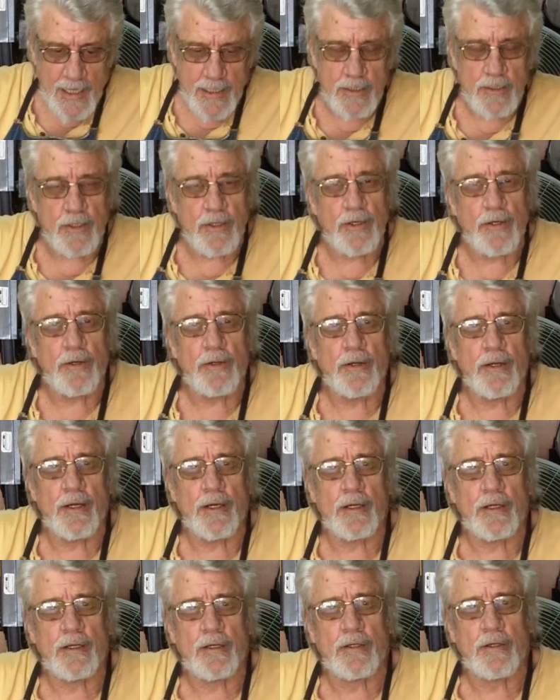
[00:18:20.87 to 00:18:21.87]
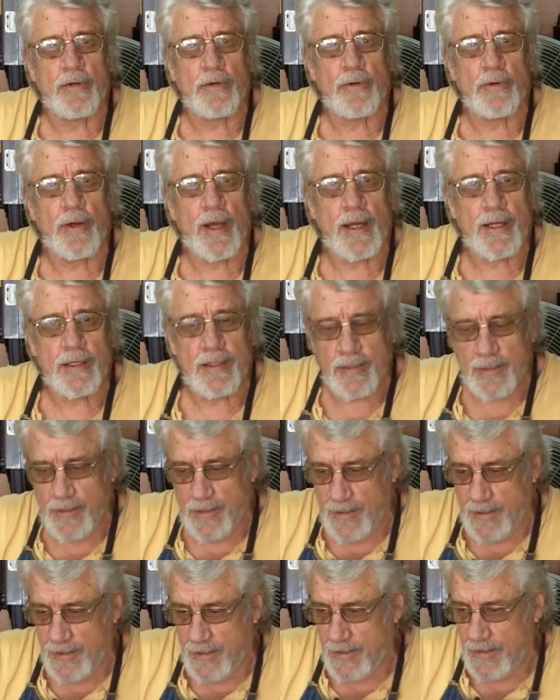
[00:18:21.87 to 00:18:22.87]
I do to correct
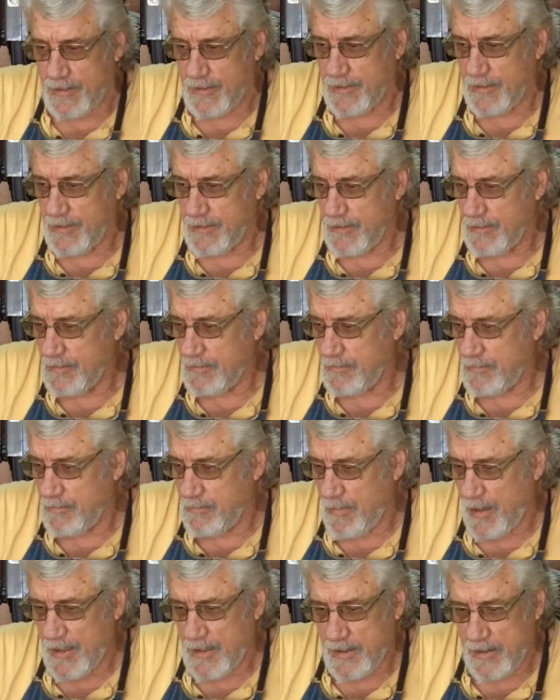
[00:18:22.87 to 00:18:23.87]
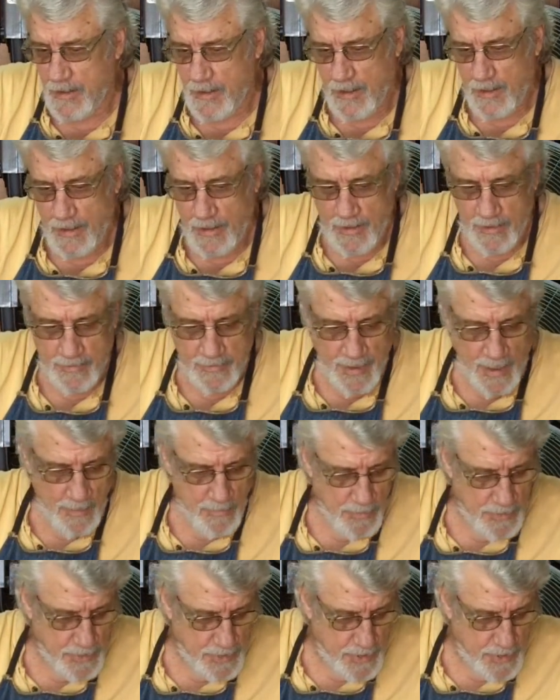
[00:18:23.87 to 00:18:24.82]
my table